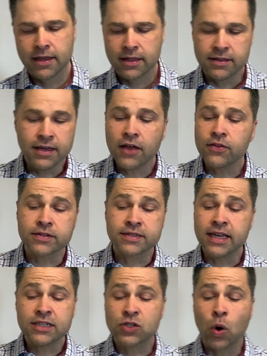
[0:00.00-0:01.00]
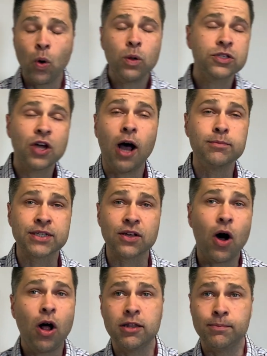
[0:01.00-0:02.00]
The others, they told Thomas
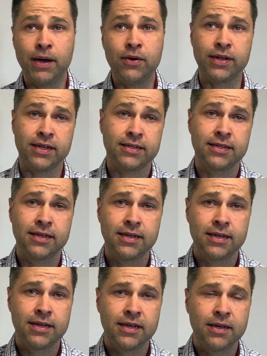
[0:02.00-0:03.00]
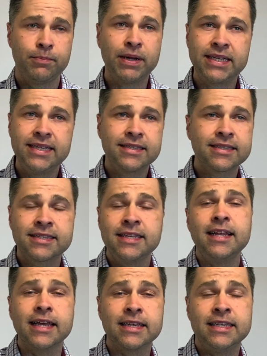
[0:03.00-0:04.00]
all about it, but he's a
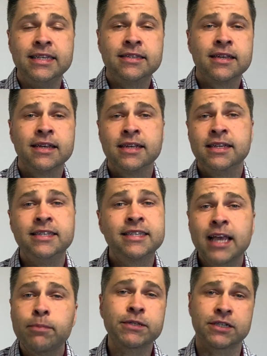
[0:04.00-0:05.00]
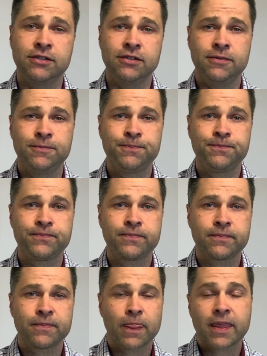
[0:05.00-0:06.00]
cynic. He's skeptical.
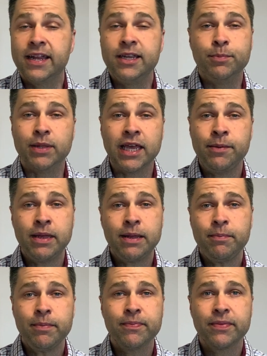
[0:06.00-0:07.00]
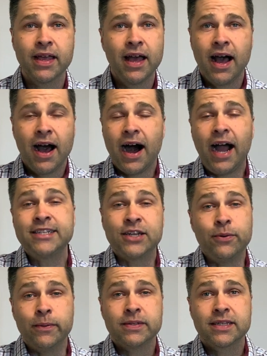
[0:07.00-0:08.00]
Can you blame him? I
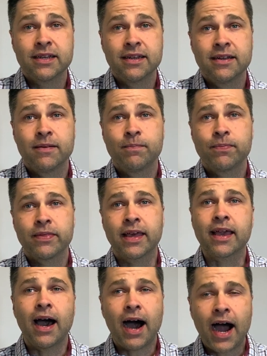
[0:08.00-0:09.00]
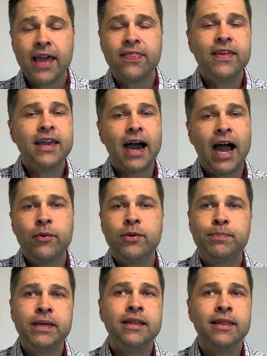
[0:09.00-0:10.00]
don't. Like, I think I would
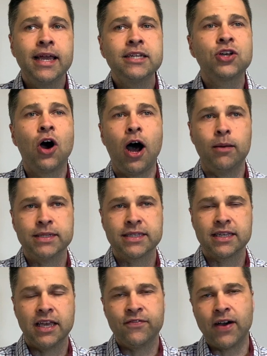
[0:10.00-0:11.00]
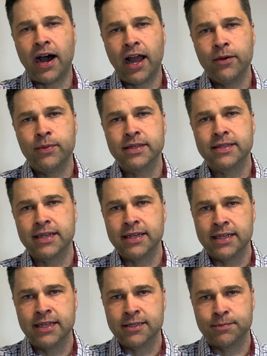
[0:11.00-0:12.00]
be like Thomas if I was in
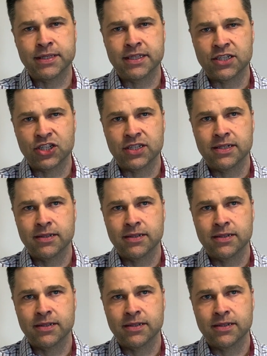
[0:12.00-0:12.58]
his position.